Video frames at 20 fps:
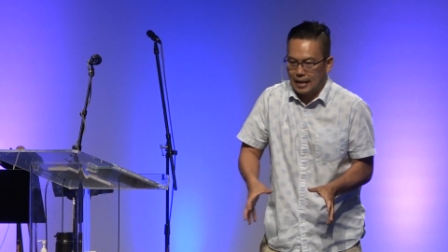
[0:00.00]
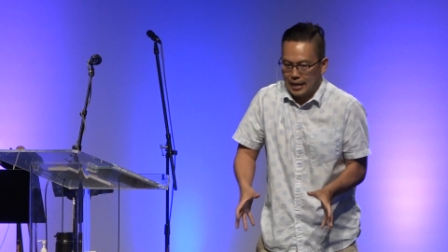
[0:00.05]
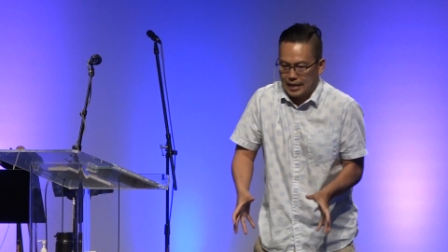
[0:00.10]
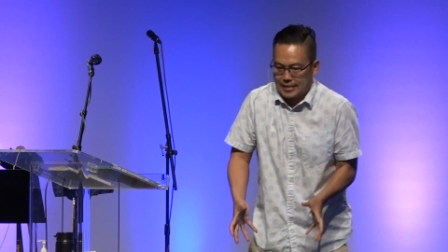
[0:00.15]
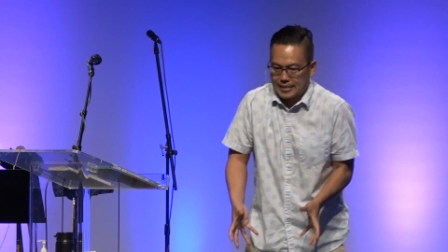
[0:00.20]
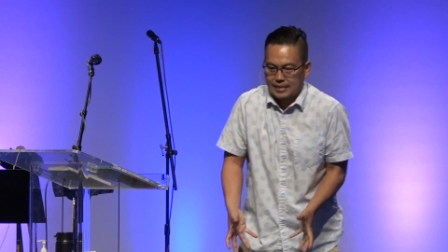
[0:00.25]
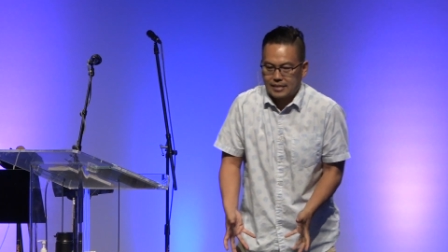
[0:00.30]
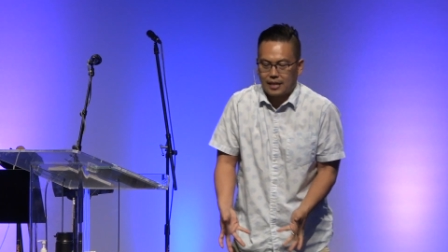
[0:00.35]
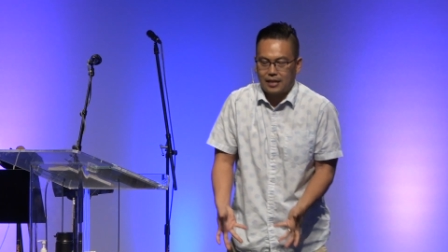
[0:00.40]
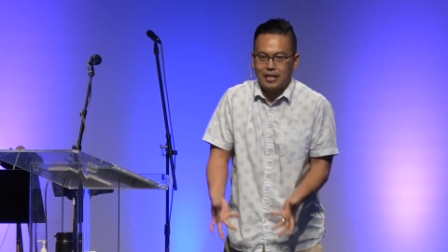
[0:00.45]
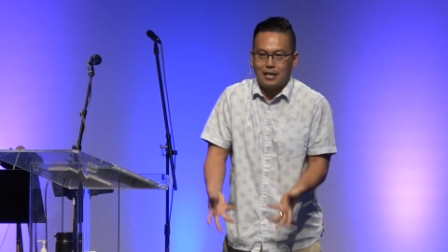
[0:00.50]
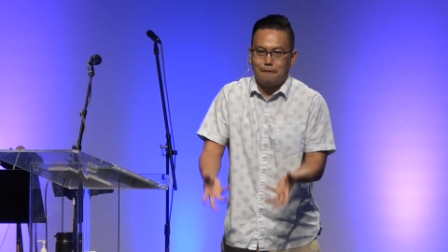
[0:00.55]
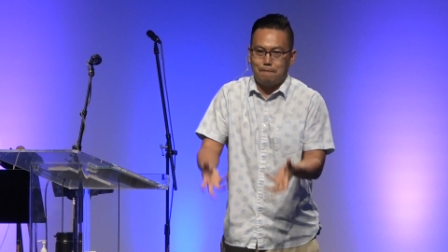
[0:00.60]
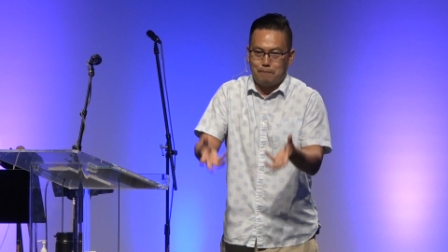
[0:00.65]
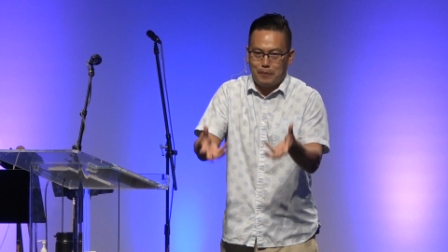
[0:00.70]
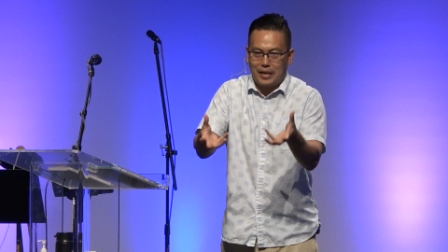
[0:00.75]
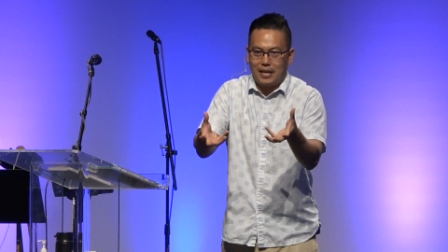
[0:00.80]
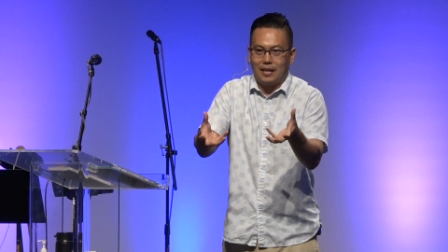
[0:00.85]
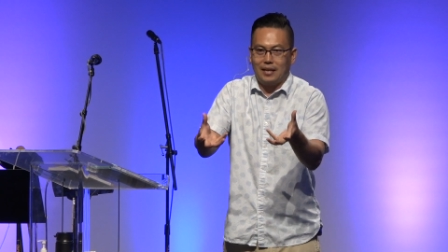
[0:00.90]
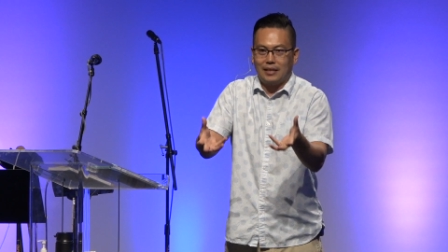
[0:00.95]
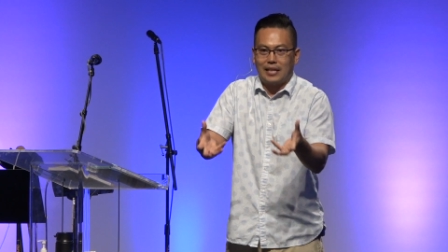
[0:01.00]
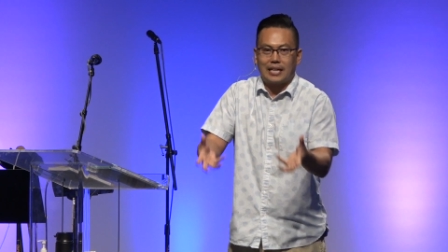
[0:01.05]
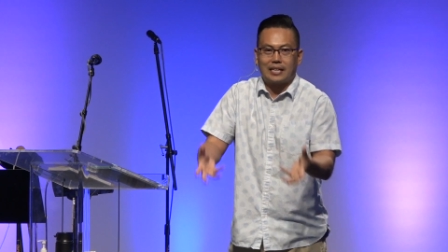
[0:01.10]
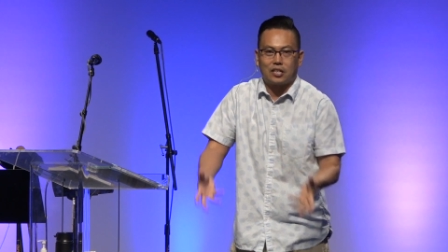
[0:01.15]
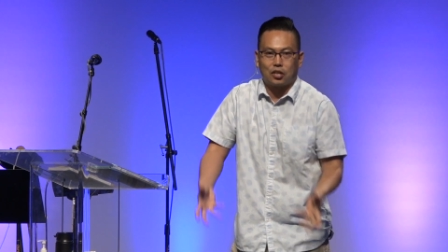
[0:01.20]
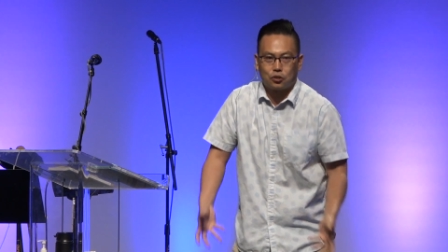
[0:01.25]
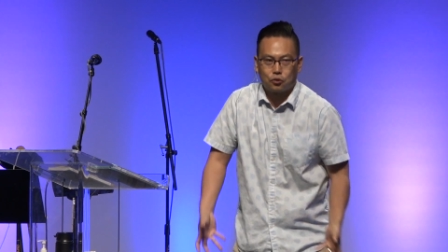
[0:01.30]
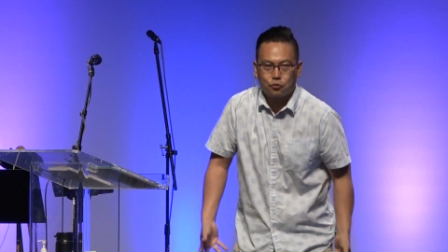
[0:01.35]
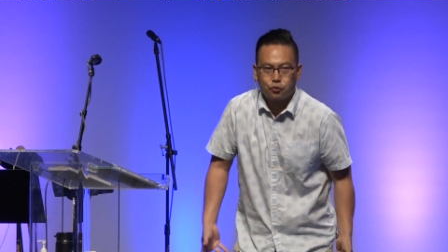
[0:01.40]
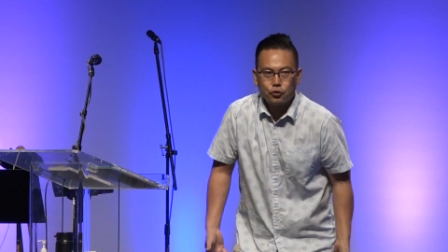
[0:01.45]
it's gonna be like
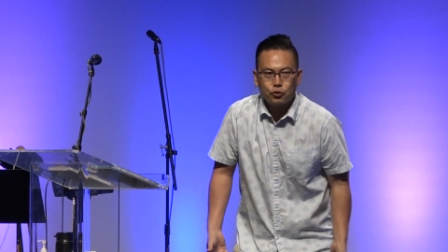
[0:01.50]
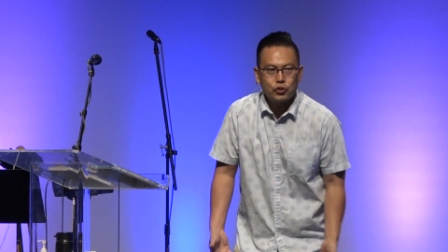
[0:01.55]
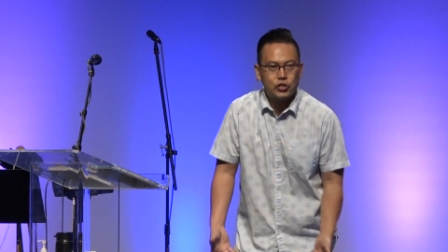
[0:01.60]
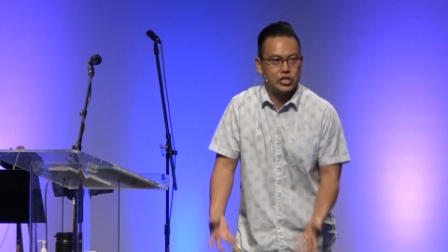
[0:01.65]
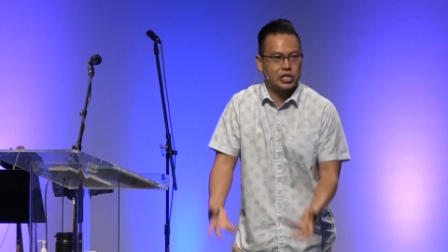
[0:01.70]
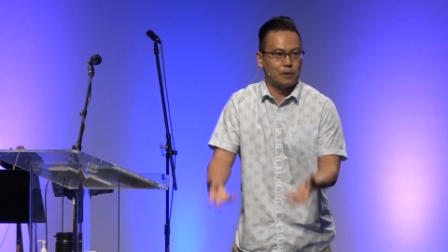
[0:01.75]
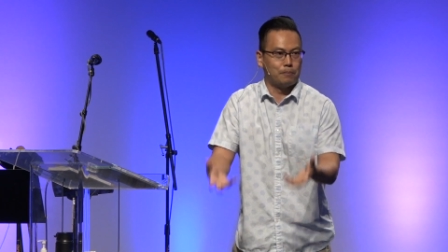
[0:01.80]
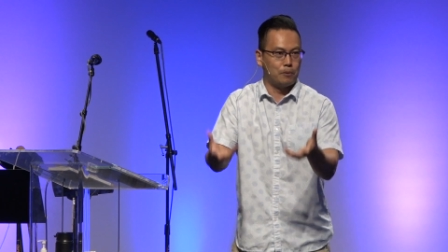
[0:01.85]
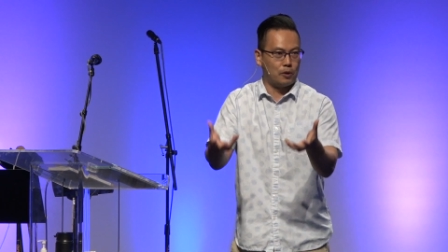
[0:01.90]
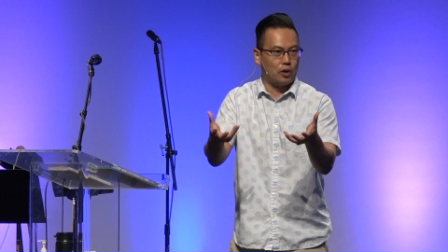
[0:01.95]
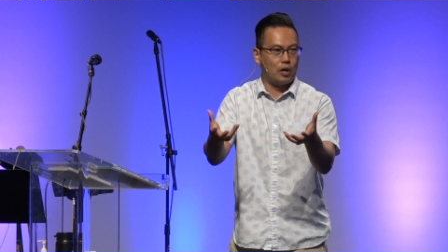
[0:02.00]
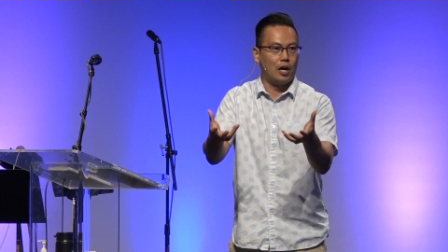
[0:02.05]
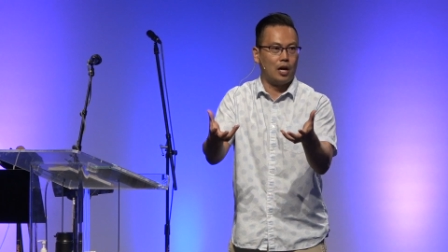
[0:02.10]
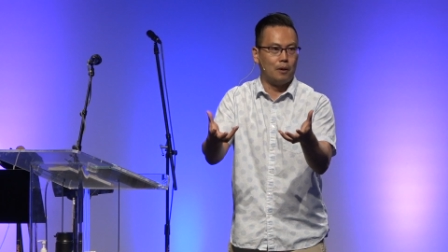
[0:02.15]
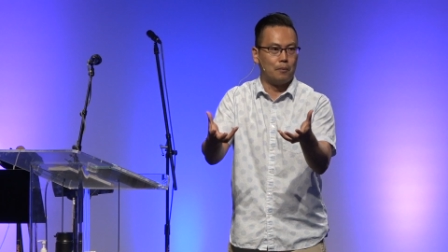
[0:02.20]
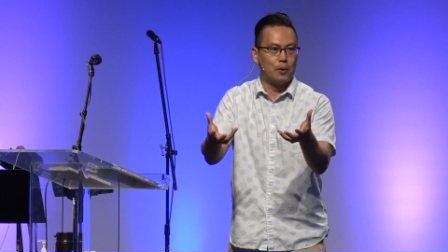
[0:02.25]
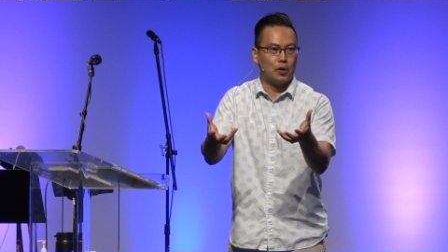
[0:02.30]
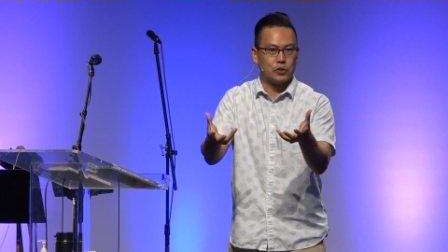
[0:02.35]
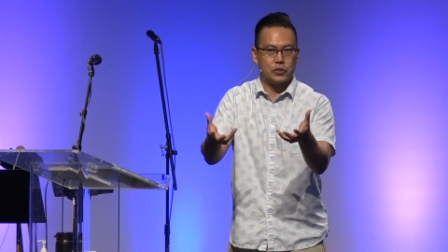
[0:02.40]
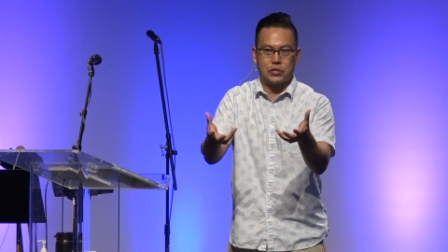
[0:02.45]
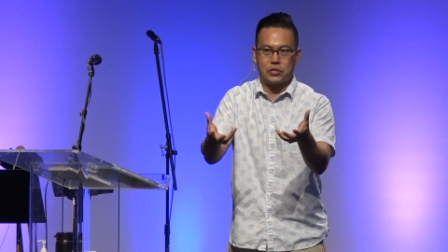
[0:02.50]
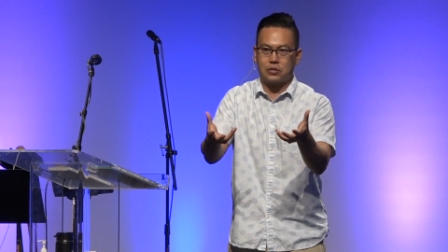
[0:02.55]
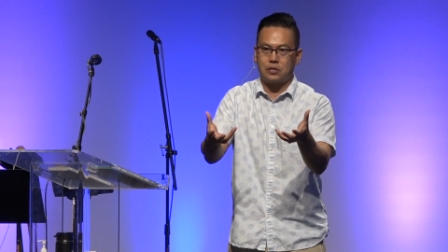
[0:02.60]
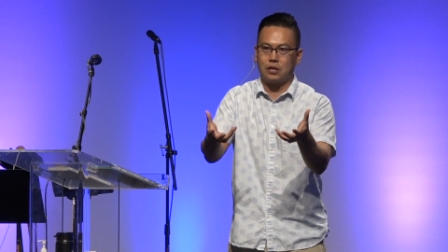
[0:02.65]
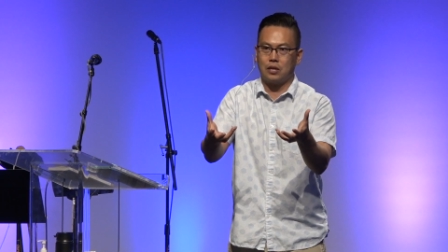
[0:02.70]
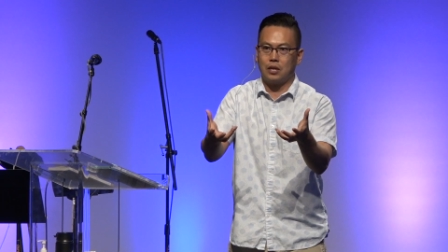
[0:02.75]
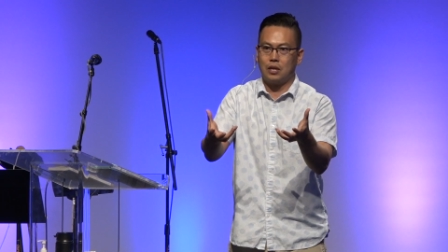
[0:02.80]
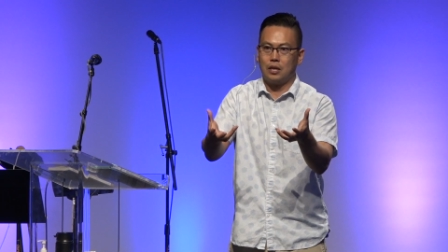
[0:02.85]
a crucible almost